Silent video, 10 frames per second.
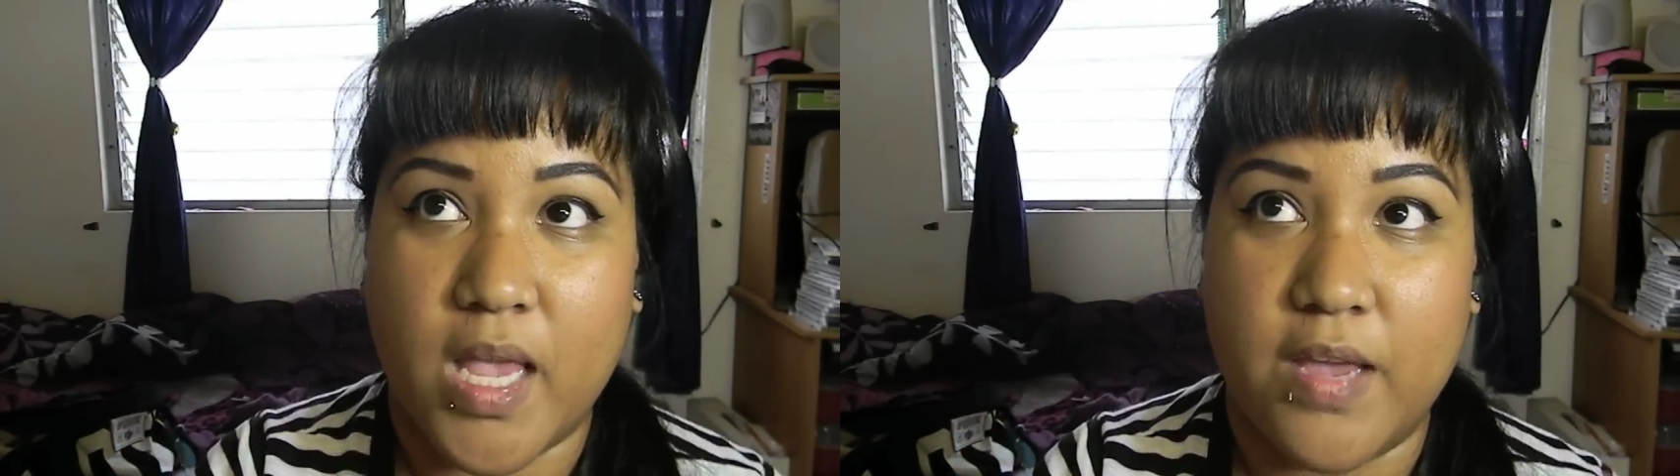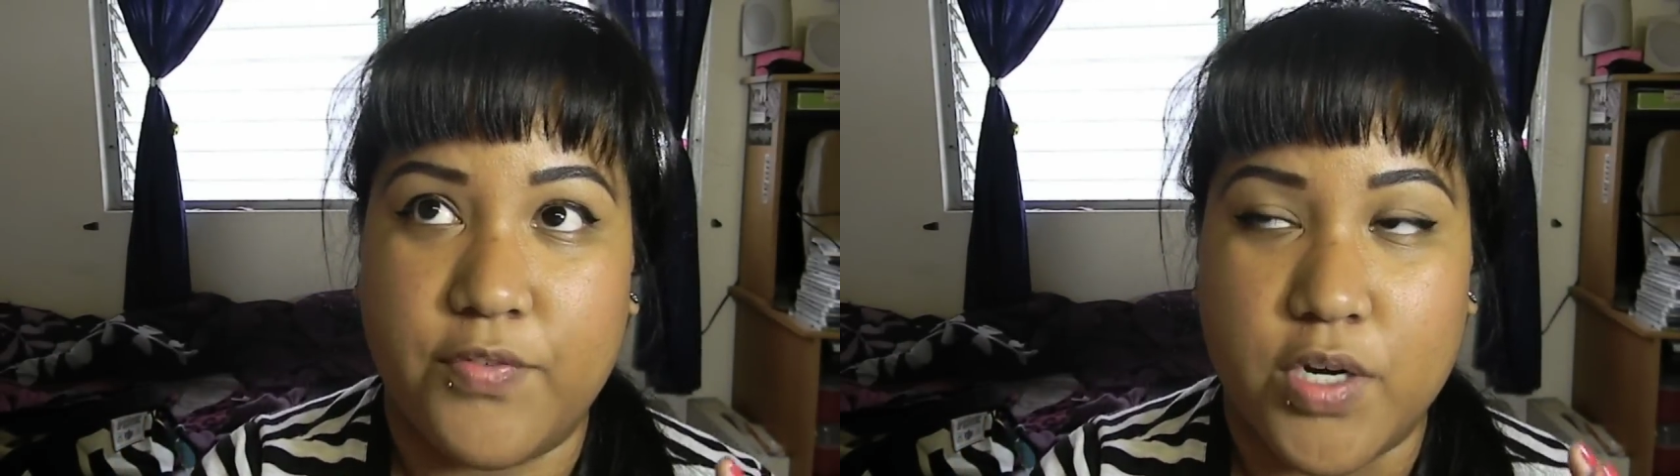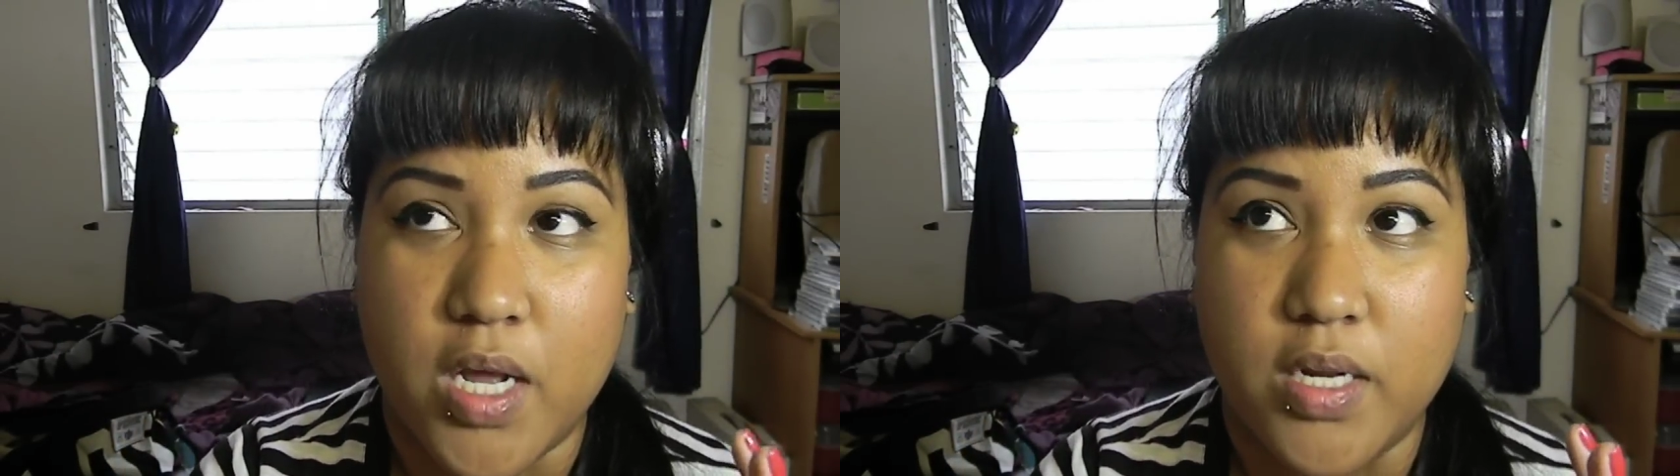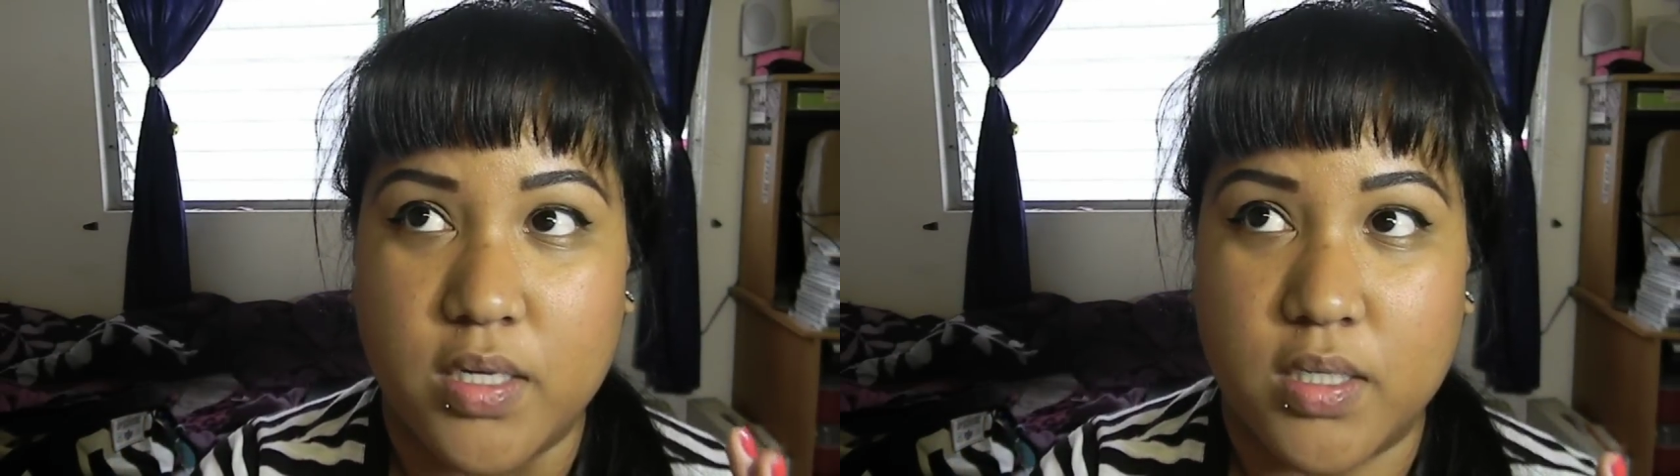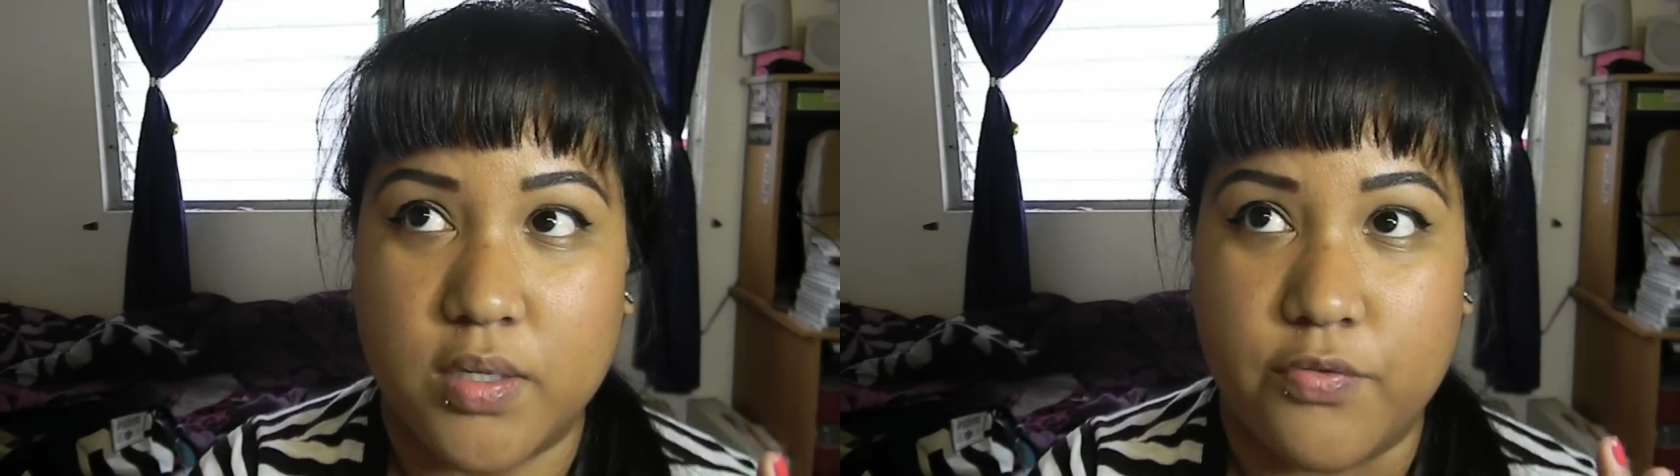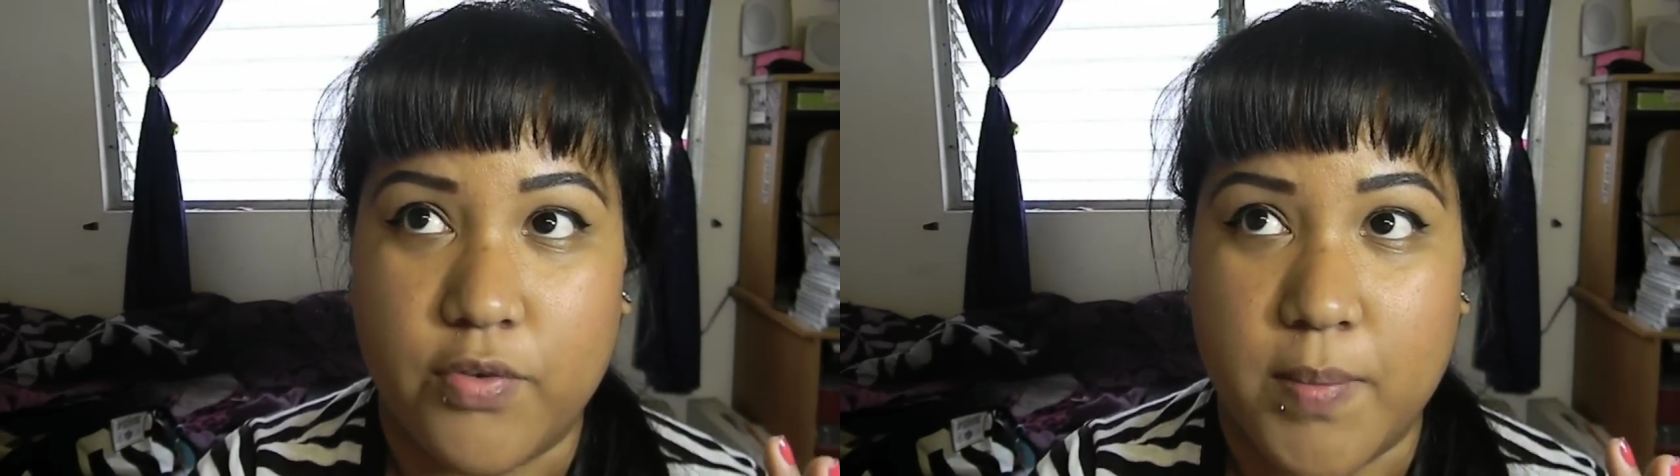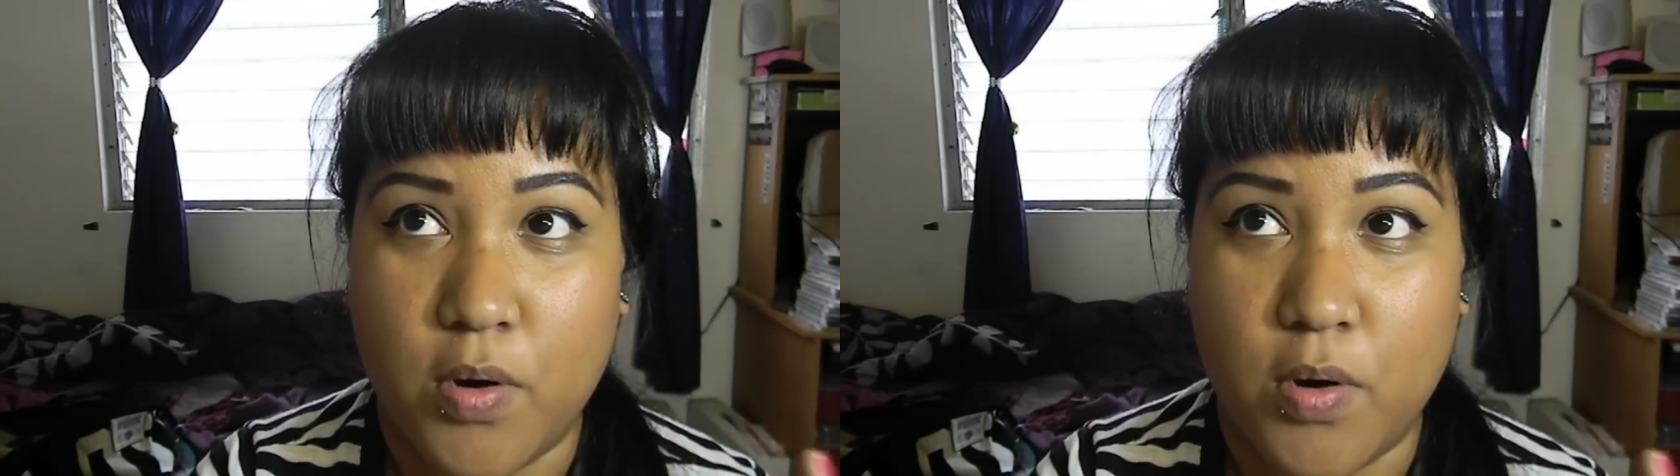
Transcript: if you're not from